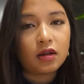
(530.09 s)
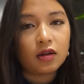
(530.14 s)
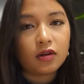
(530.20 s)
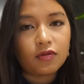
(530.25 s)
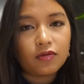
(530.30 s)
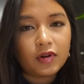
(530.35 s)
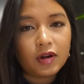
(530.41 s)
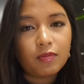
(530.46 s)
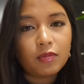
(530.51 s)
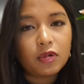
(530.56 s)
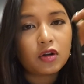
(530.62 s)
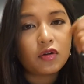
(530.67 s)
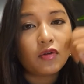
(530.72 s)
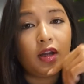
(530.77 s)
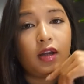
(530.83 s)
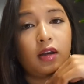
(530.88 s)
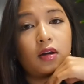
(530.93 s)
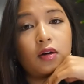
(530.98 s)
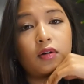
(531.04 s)
It's a flip
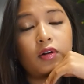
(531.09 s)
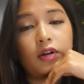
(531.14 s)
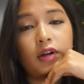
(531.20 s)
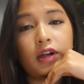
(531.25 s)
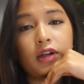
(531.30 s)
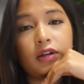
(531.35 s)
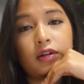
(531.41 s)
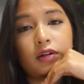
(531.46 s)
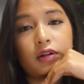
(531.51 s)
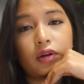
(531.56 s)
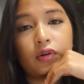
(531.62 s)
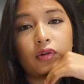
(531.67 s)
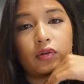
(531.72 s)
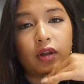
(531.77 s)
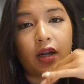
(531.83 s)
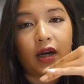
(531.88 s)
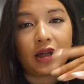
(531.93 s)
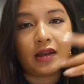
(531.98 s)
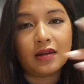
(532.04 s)
screen on it so
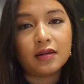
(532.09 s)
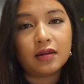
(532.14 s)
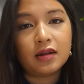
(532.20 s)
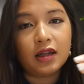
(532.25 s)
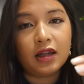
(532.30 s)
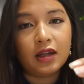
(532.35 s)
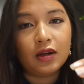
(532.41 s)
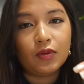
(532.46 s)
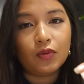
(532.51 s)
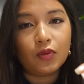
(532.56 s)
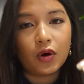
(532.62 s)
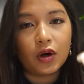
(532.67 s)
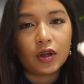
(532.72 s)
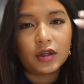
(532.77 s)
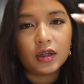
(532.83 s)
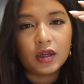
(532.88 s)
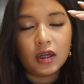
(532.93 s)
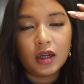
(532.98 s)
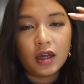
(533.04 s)
that I can see
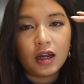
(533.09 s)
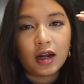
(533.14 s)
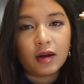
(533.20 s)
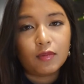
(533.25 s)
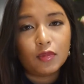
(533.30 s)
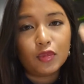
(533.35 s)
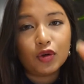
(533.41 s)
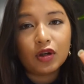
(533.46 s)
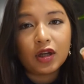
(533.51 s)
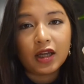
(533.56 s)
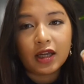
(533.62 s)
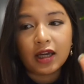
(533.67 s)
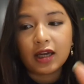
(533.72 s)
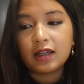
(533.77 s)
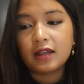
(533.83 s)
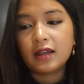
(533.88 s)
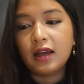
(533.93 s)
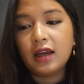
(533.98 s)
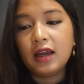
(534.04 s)
what I'm looking
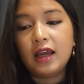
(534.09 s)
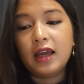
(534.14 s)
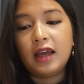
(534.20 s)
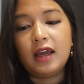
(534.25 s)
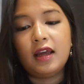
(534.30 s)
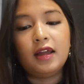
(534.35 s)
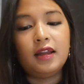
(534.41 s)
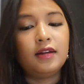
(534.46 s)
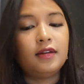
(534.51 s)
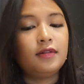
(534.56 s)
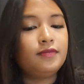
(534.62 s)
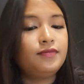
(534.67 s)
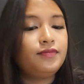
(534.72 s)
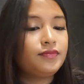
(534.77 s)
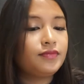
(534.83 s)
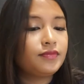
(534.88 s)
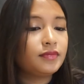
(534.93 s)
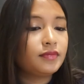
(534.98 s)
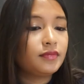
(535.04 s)
at. And
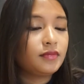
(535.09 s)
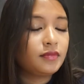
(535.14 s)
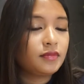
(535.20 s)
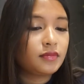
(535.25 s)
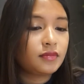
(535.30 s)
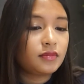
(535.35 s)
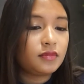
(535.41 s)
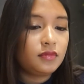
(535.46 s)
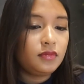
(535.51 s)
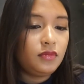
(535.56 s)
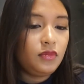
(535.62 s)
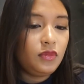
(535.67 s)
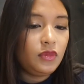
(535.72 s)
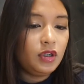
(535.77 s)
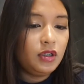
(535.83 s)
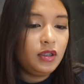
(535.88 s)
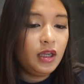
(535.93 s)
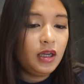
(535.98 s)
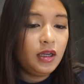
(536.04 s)

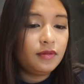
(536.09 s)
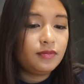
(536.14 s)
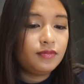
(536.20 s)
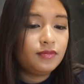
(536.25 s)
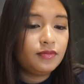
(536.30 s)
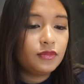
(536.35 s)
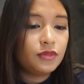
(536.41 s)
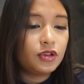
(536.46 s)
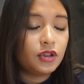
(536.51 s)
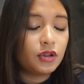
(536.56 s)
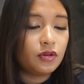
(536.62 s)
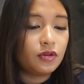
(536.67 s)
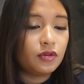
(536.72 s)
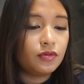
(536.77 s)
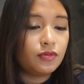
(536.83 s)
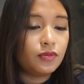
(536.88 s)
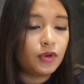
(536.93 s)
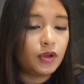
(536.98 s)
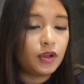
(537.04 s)
yeah,
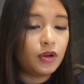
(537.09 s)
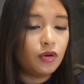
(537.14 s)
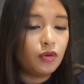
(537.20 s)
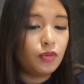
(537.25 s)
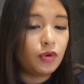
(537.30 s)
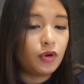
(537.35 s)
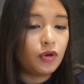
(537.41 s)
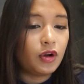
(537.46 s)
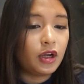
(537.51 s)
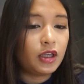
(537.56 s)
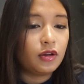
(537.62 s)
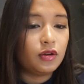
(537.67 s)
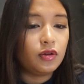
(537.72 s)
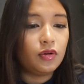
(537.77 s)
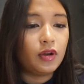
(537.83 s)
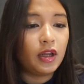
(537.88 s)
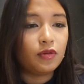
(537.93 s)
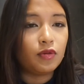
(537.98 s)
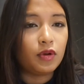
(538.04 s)
so for the GoPro I can
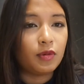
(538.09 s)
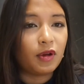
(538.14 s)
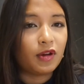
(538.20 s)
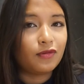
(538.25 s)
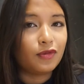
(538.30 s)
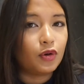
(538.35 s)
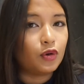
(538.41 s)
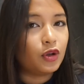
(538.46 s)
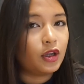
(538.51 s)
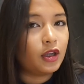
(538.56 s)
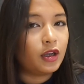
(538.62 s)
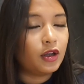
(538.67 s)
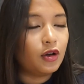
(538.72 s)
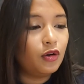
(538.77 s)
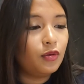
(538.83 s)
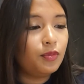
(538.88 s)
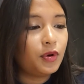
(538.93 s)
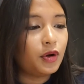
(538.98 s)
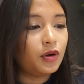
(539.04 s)
do that with my phone and the
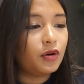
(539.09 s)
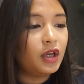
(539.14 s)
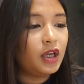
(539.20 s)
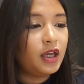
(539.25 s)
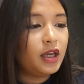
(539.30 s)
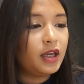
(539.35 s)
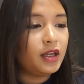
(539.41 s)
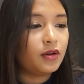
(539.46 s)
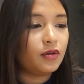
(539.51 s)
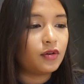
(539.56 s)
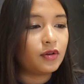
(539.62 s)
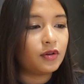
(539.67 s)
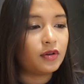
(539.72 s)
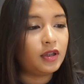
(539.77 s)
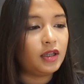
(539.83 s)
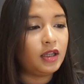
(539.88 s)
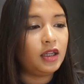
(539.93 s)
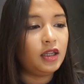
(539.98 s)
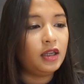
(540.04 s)
GoPro, and also
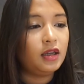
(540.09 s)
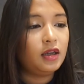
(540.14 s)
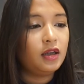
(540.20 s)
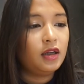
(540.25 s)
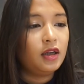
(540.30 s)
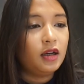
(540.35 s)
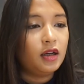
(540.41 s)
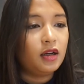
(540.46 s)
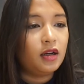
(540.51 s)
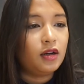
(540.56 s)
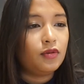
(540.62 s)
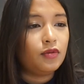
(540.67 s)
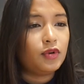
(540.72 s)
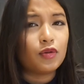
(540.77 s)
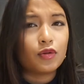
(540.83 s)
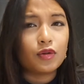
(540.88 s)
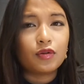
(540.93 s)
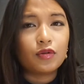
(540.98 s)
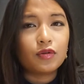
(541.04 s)
see,
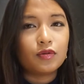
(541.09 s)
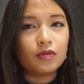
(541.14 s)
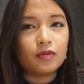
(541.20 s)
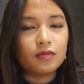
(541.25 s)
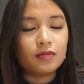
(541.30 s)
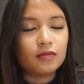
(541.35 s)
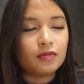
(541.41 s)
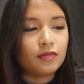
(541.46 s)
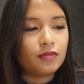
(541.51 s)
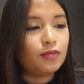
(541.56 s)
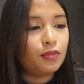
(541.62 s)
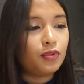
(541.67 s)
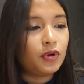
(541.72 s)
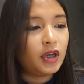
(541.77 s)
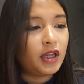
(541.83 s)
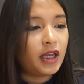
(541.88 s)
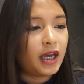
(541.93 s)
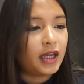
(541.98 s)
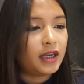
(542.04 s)
which was
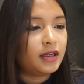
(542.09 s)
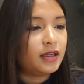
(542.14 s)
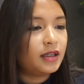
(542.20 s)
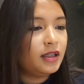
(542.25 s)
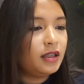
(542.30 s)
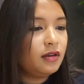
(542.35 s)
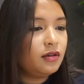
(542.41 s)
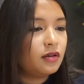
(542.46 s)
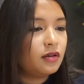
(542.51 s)
pretty handy.